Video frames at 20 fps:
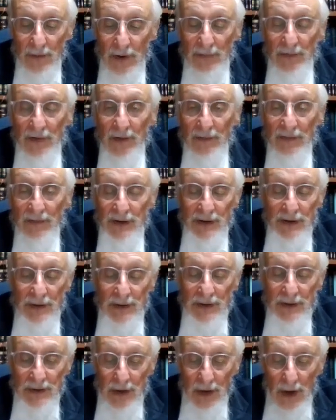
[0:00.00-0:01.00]
You have to have
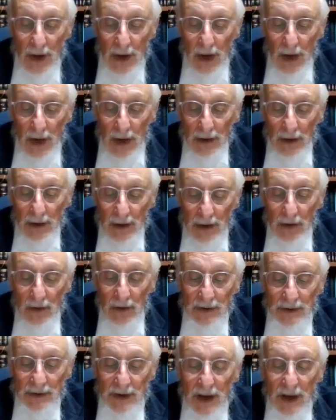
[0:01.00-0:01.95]
tzitzis. Itchilu